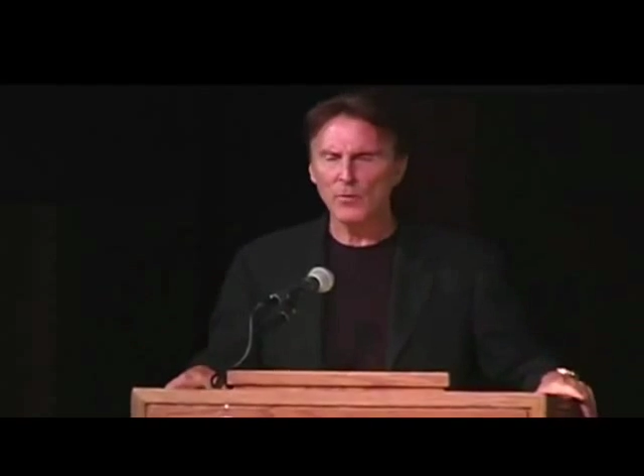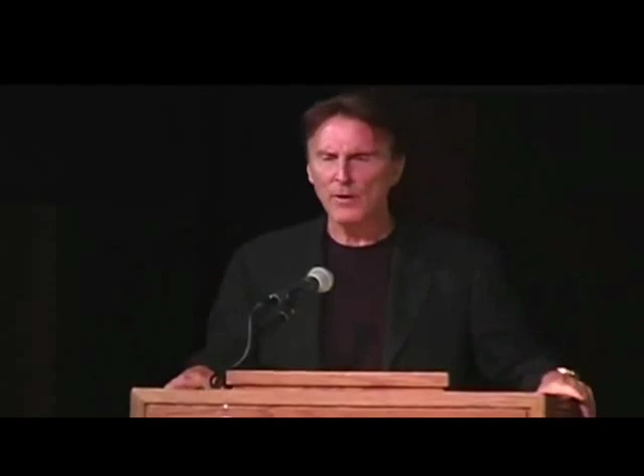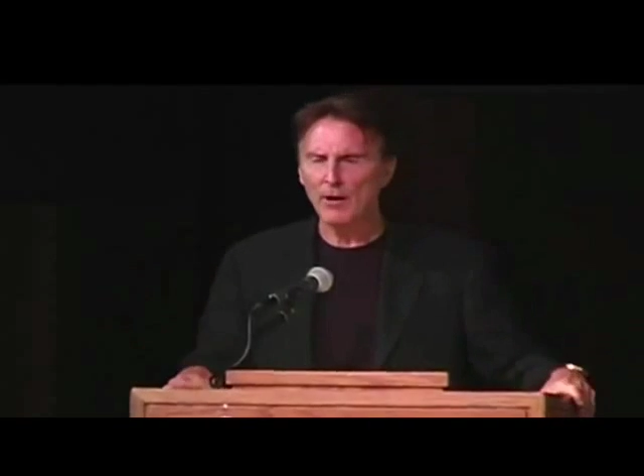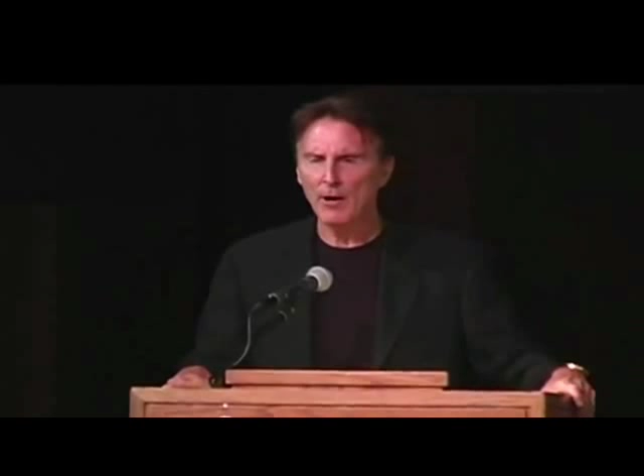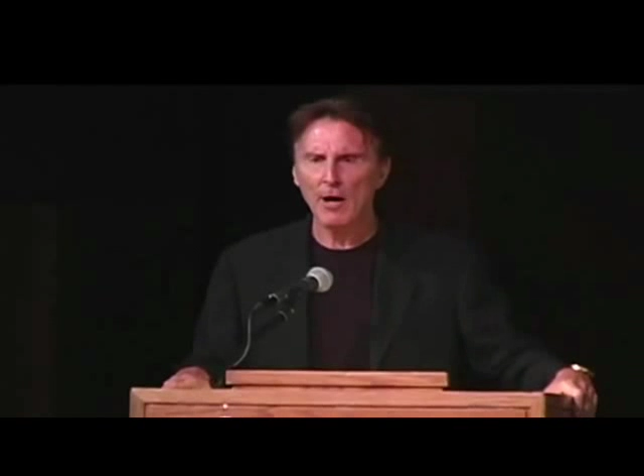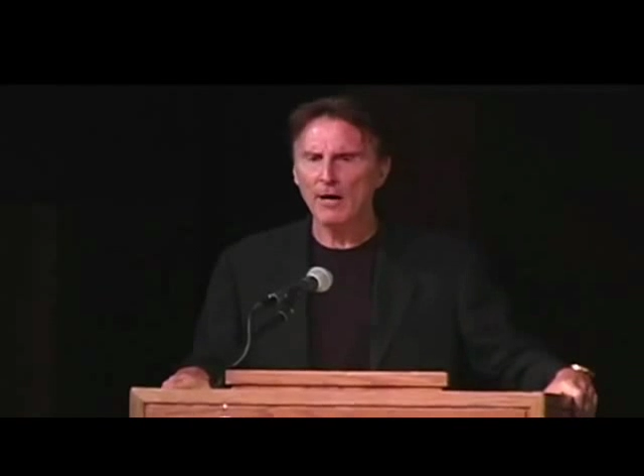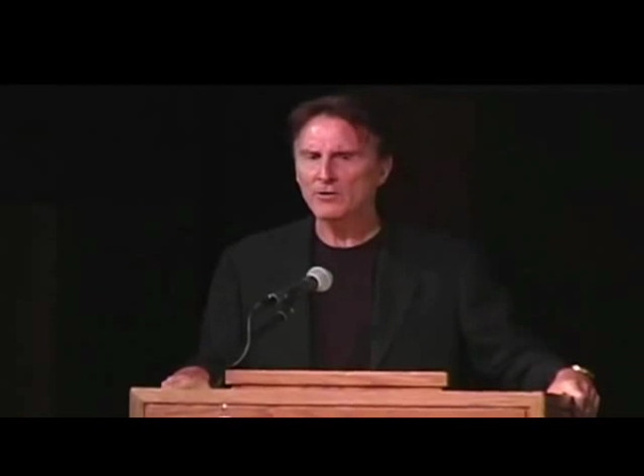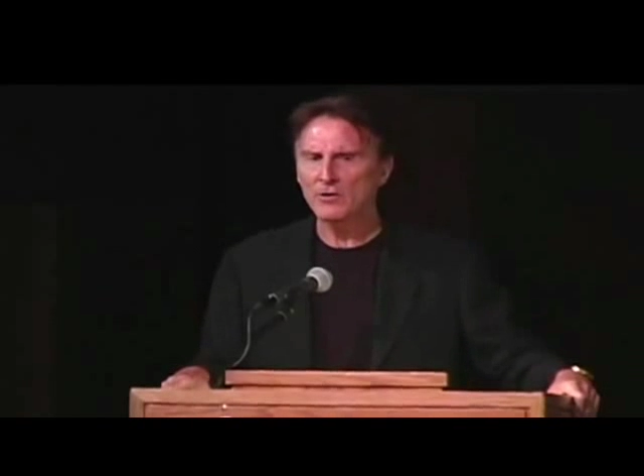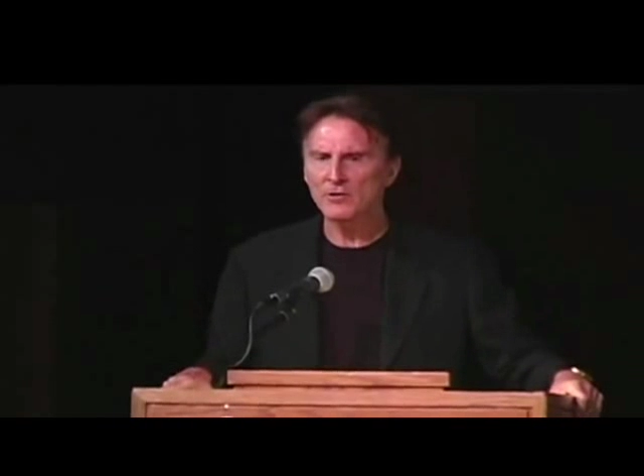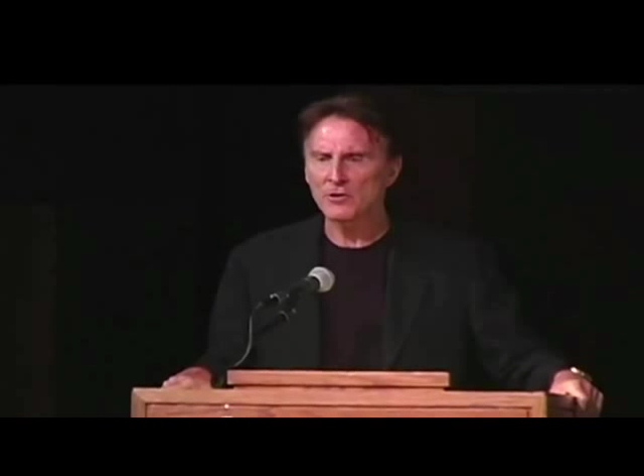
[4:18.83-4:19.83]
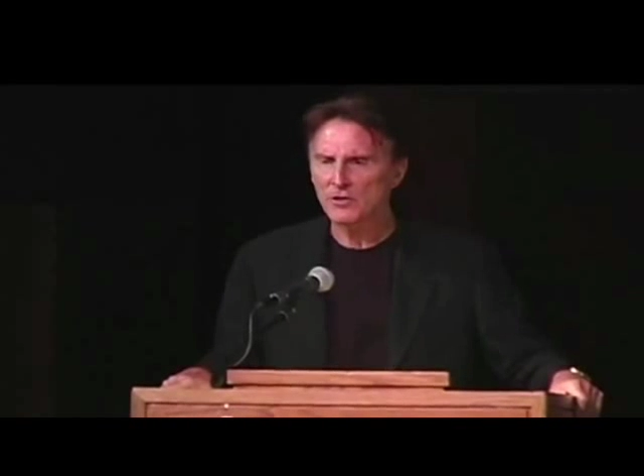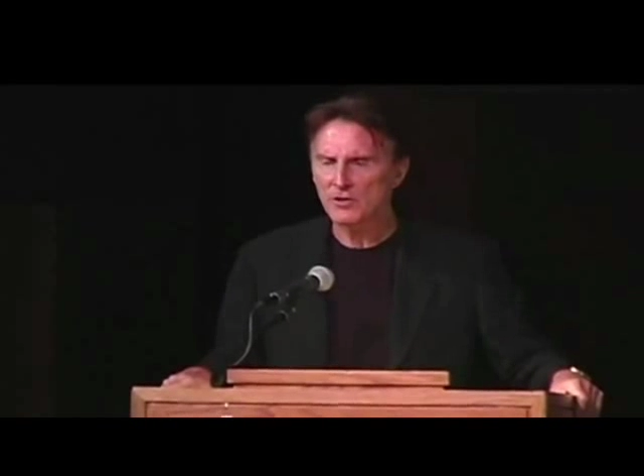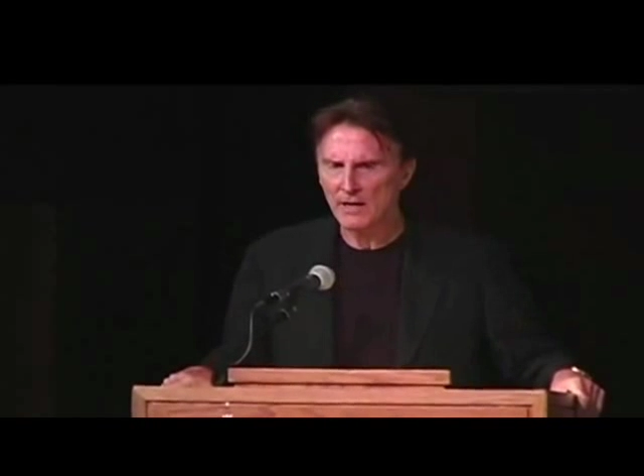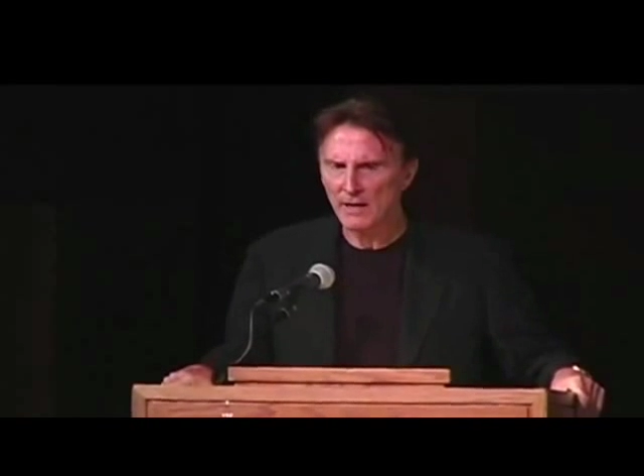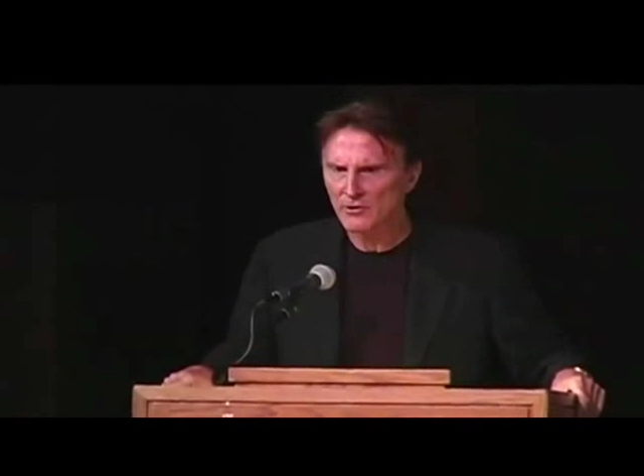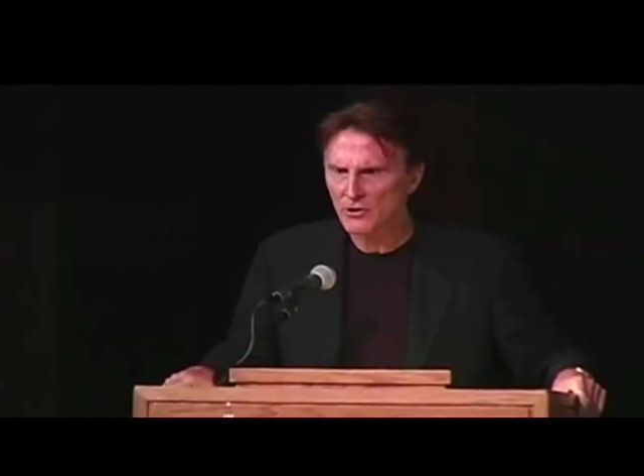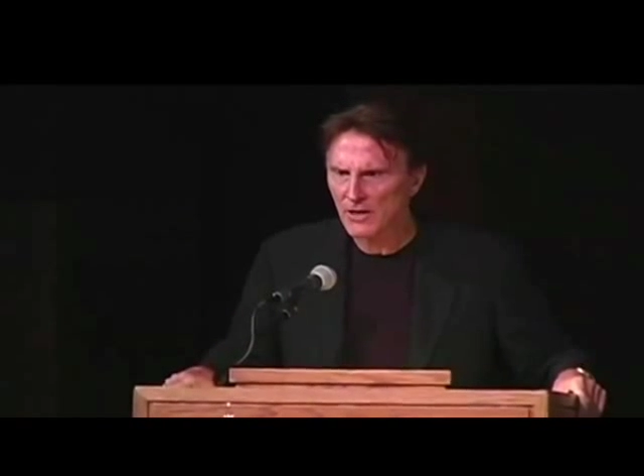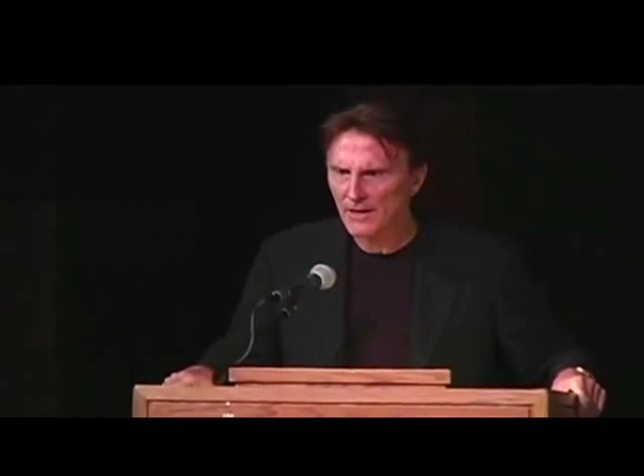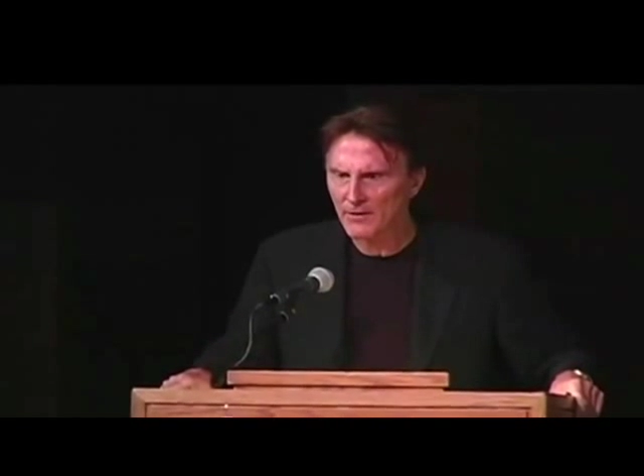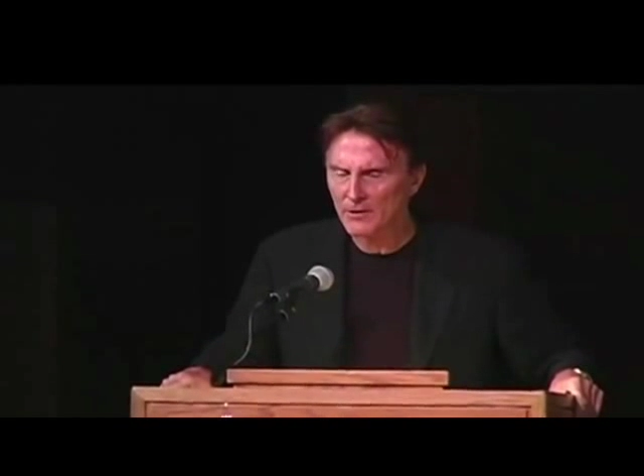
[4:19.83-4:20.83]
We are conscientious state
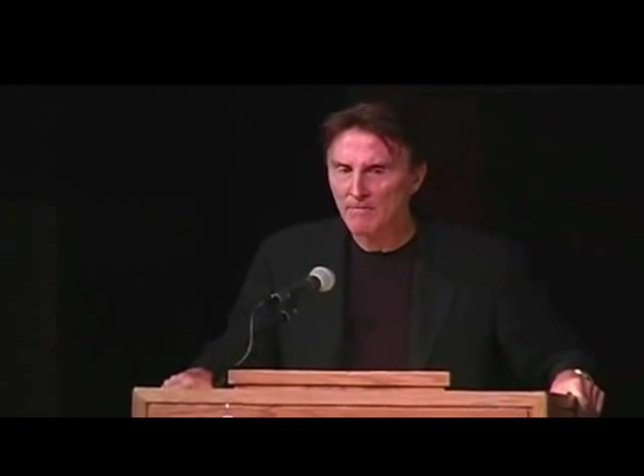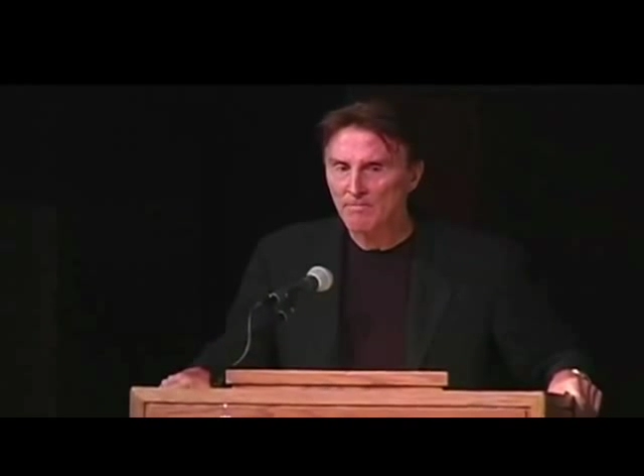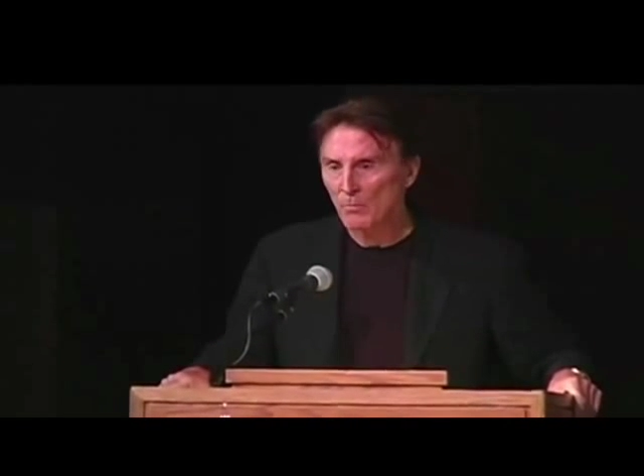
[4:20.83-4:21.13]
legislators